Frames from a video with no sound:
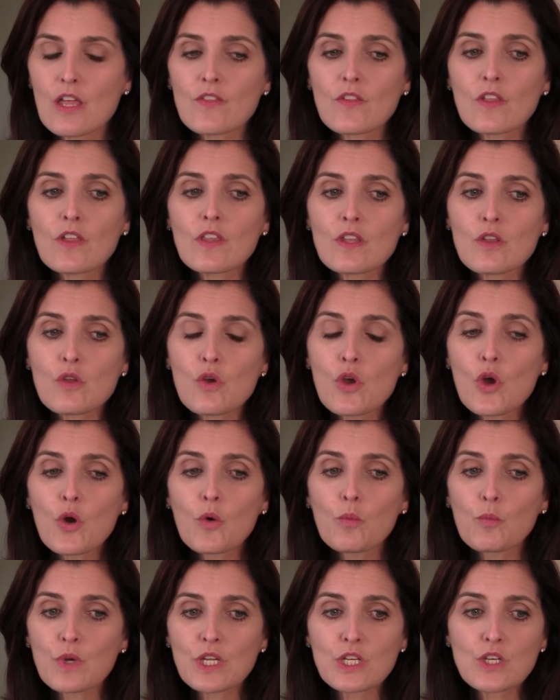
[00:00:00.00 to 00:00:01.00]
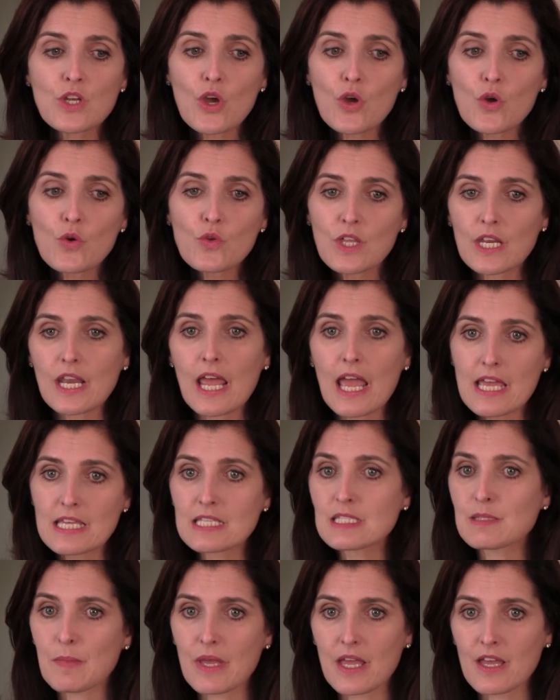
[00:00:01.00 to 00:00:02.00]
Then we know that
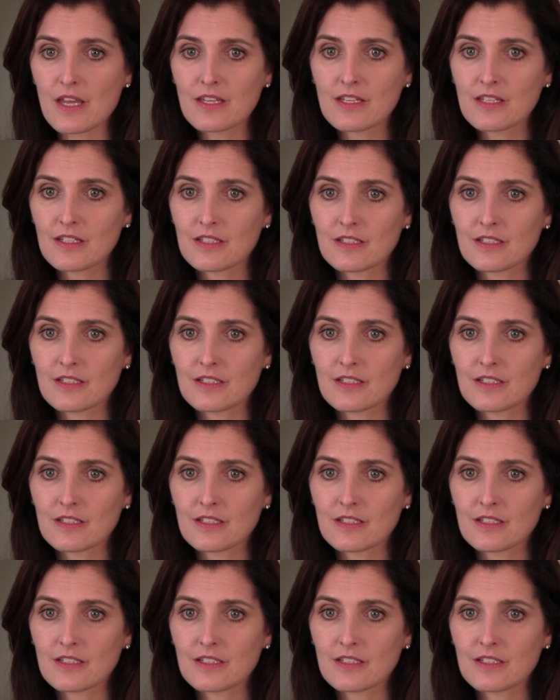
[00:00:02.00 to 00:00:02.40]
asthma